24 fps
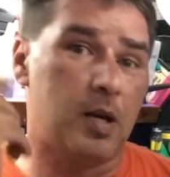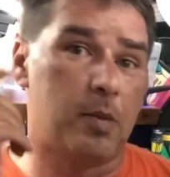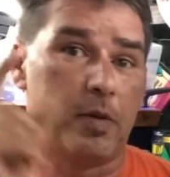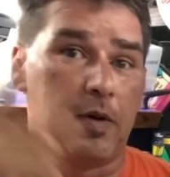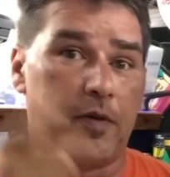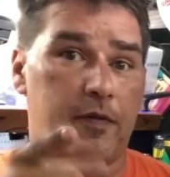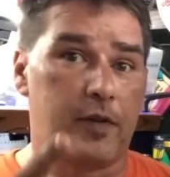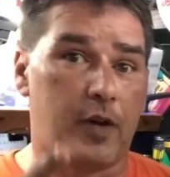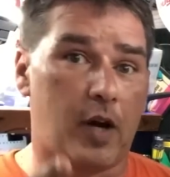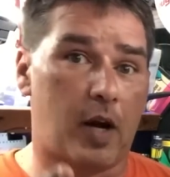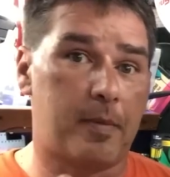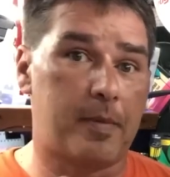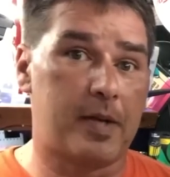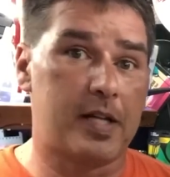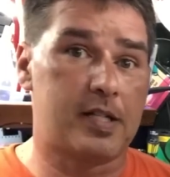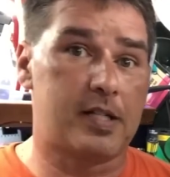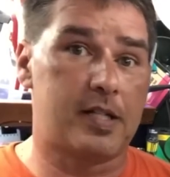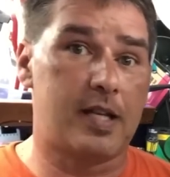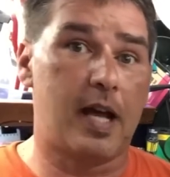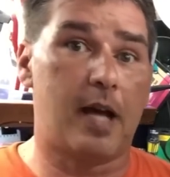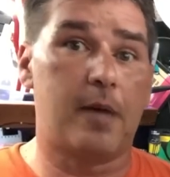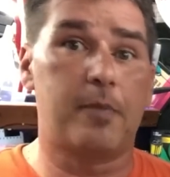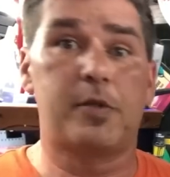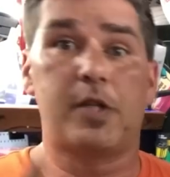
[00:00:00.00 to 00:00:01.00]
But if you're on my
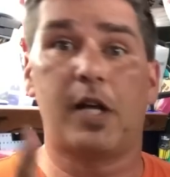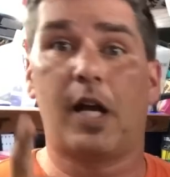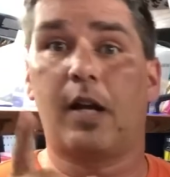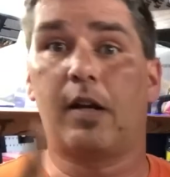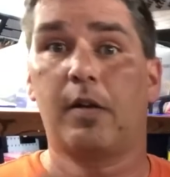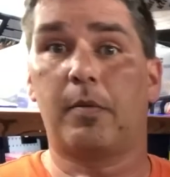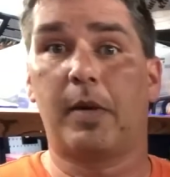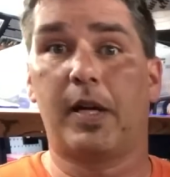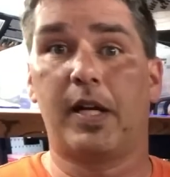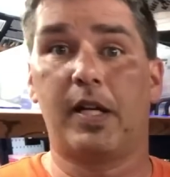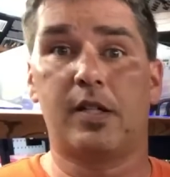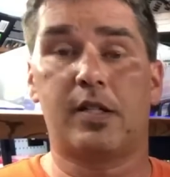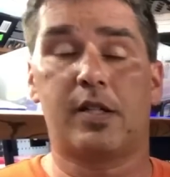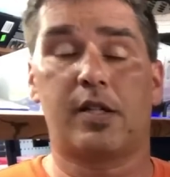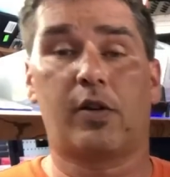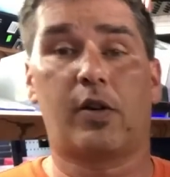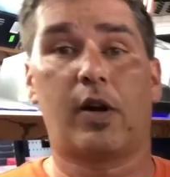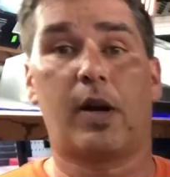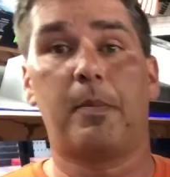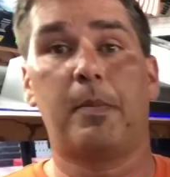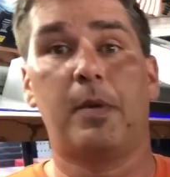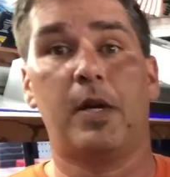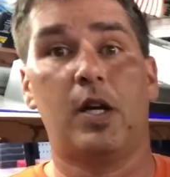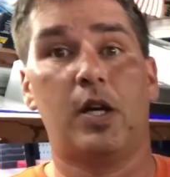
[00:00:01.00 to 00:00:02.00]
Snapchat or my
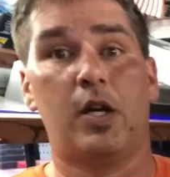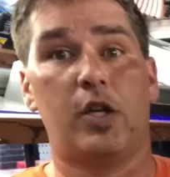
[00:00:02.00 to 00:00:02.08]
Instagram,